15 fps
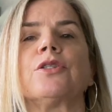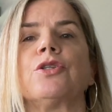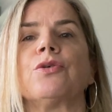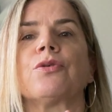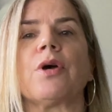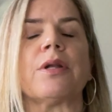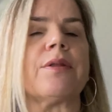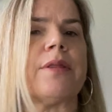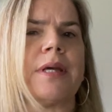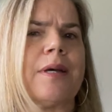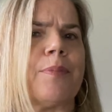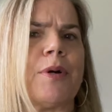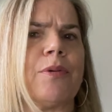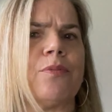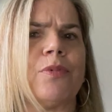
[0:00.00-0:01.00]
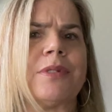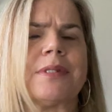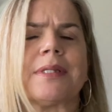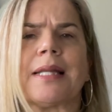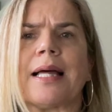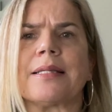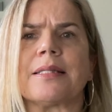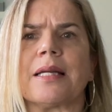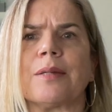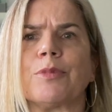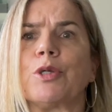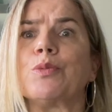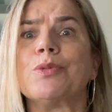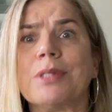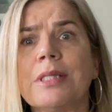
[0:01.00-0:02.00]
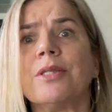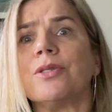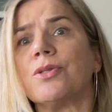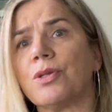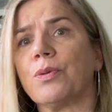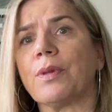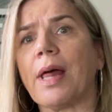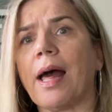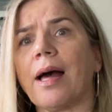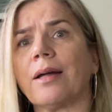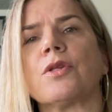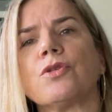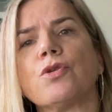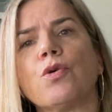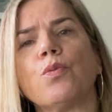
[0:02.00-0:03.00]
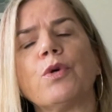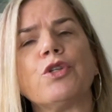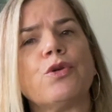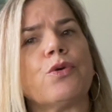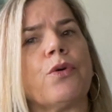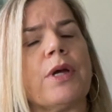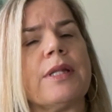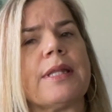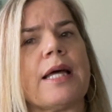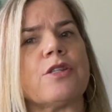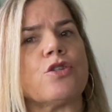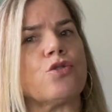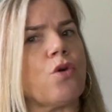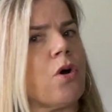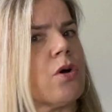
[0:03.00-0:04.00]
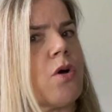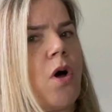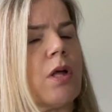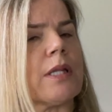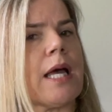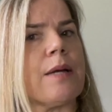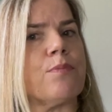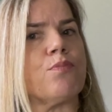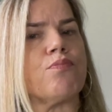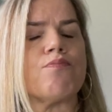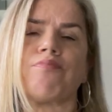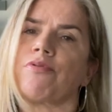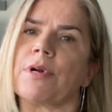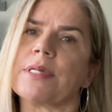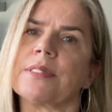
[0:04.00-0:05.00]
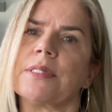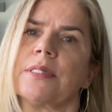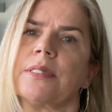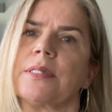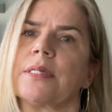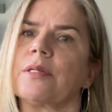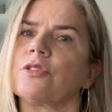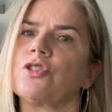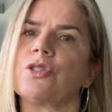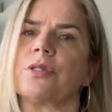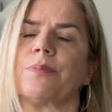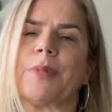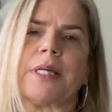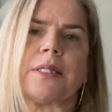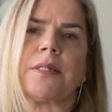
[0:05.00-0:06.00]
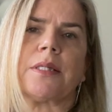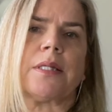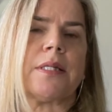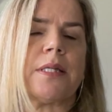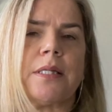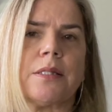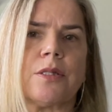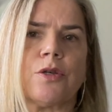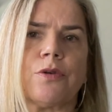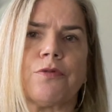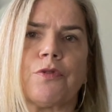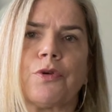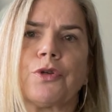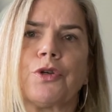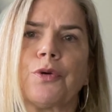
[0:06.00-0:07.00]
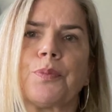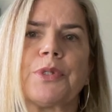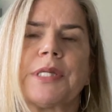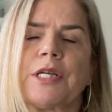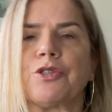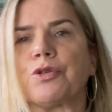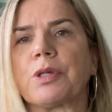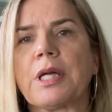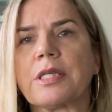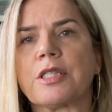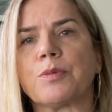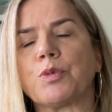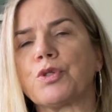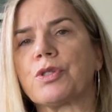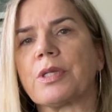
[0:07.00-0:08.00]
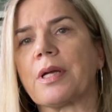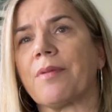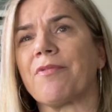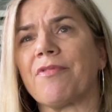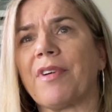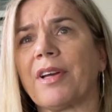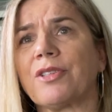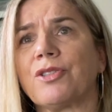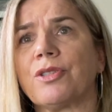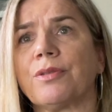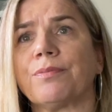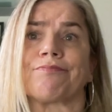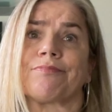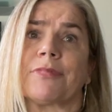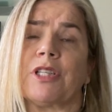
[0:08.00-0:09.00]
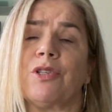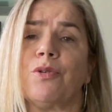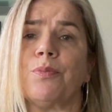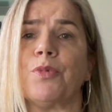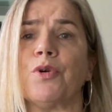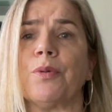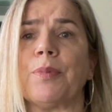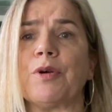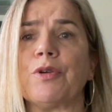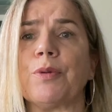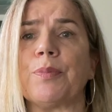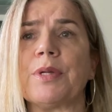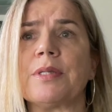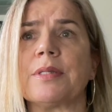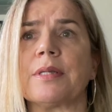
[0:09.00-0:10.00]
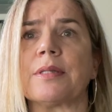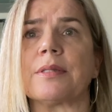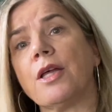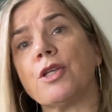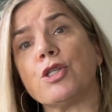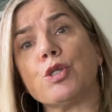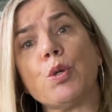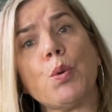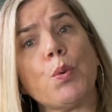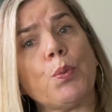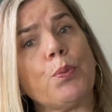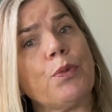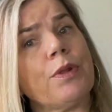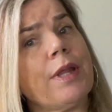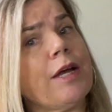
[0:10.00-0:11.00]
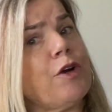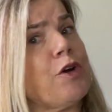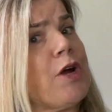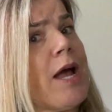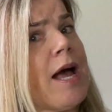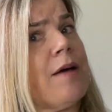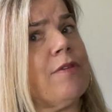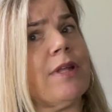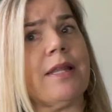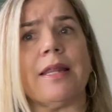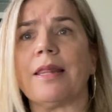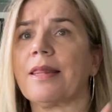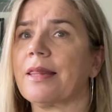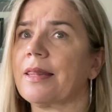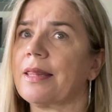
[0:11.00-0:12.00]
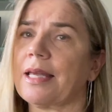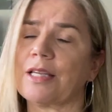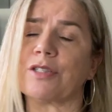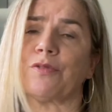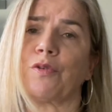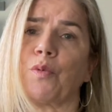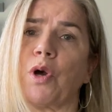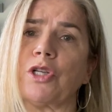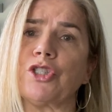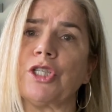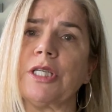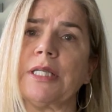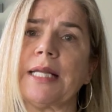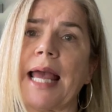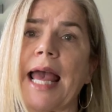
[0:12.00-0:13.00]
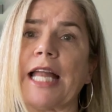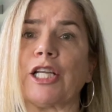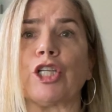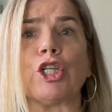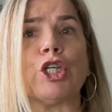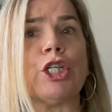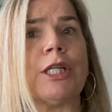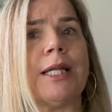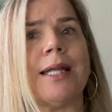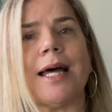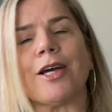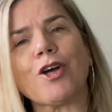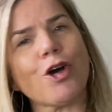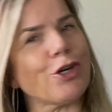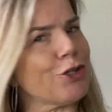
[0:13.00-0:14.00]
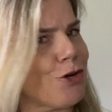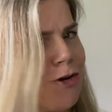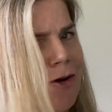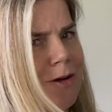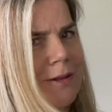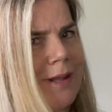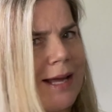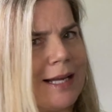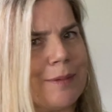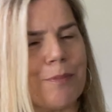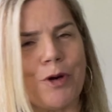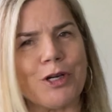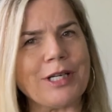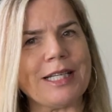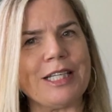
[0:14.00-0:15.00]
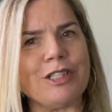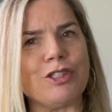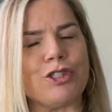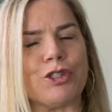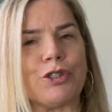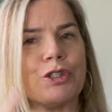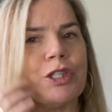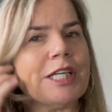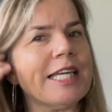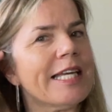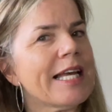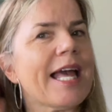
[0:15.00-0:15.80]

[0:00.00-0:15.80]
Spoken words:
you've got to think about when's the last time you didn't do that. So when you create that strong online presence, it just makes it easier for your potential customers to come find you and know more about your business. So there you have it. Thanks for watching, and good luck on your online marketing journey.